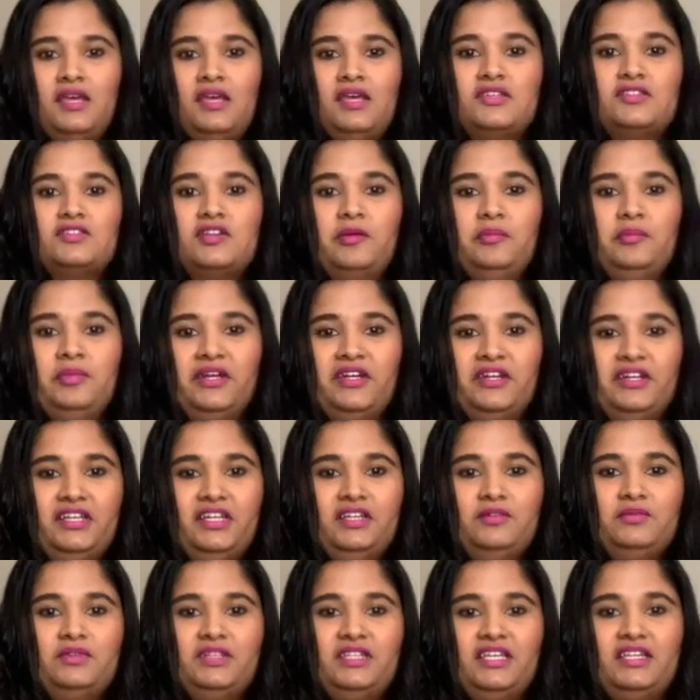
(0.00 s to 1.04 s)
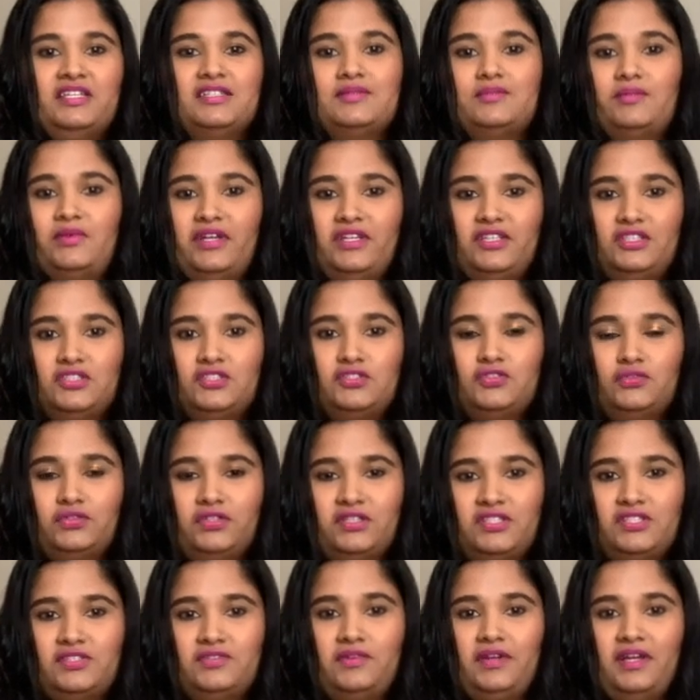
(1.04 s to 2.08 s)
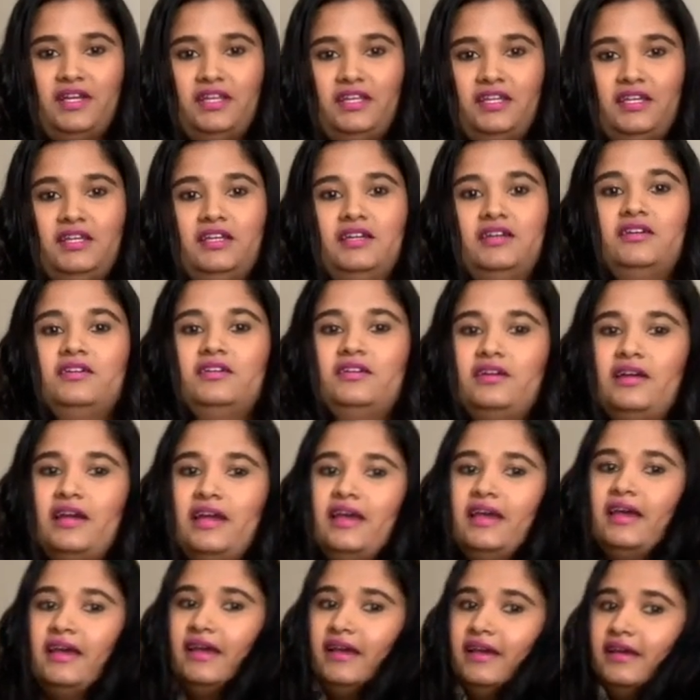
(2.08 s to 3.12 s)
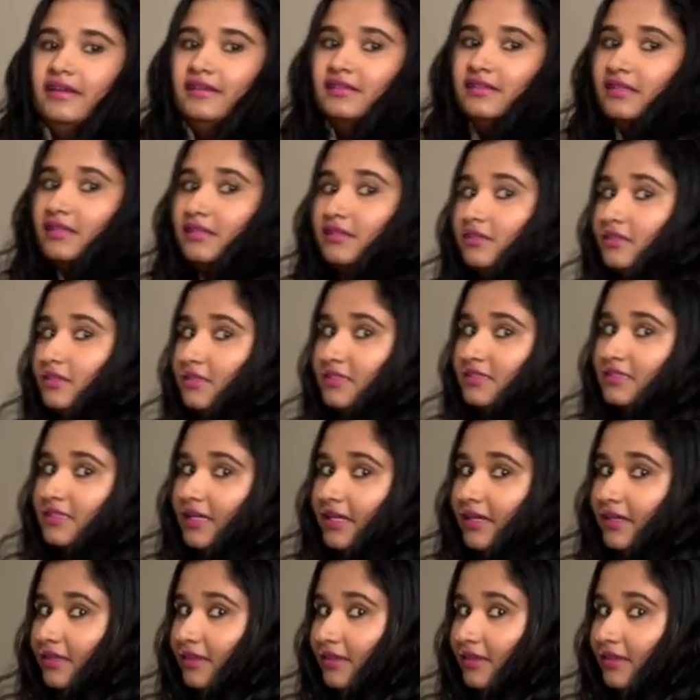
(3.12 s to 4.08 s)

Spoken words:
So I'm pairing it with these white shorts right here, and it looks like